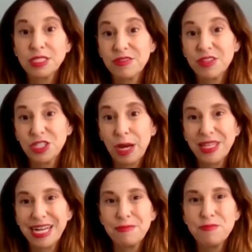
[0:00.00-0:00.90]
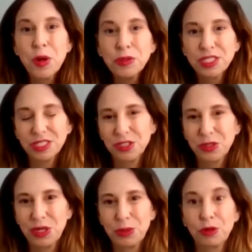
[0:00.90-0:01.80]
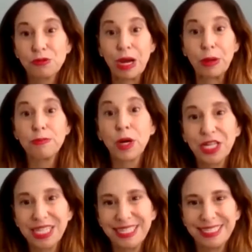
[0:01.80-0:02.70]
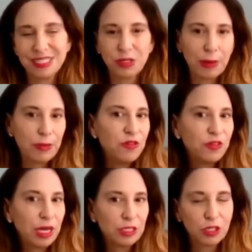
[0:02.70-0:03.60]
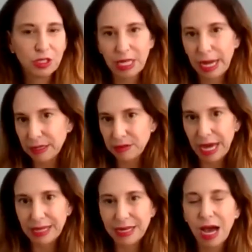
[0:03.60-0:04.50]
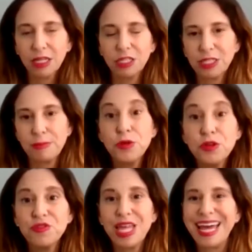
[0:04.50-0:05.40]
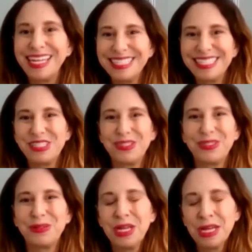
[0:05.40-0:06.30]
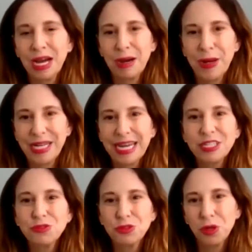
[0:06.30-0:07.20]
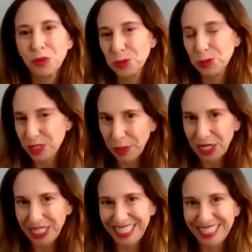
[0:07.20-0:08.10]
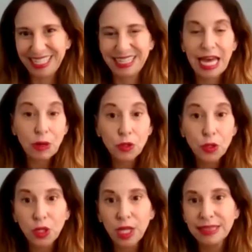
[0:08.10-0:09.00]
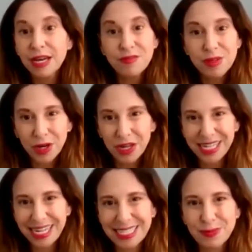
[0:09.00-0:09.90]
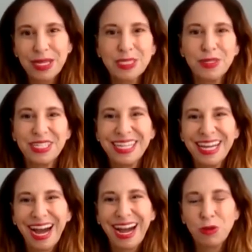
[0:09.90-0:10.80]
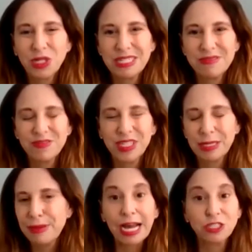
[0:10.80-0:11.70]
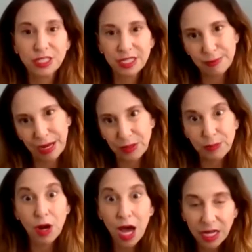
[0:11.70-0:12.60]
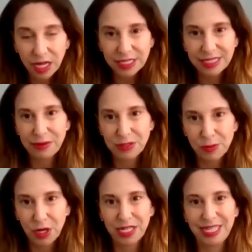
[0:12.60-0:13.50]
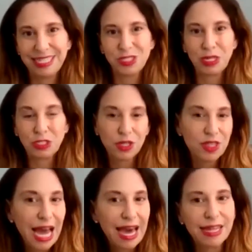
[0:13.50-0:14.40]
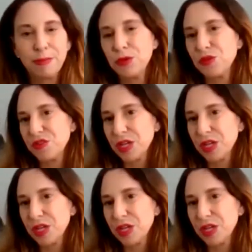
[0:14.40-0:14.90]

of the job that I most enjoyed were around marketing. And so I took that knowledge and moved that into my next role, which was in marketing. And in that role, I loved the marketing aspect, but I wasn't feeling passionate about the product that I was marketing. And so I took that and moved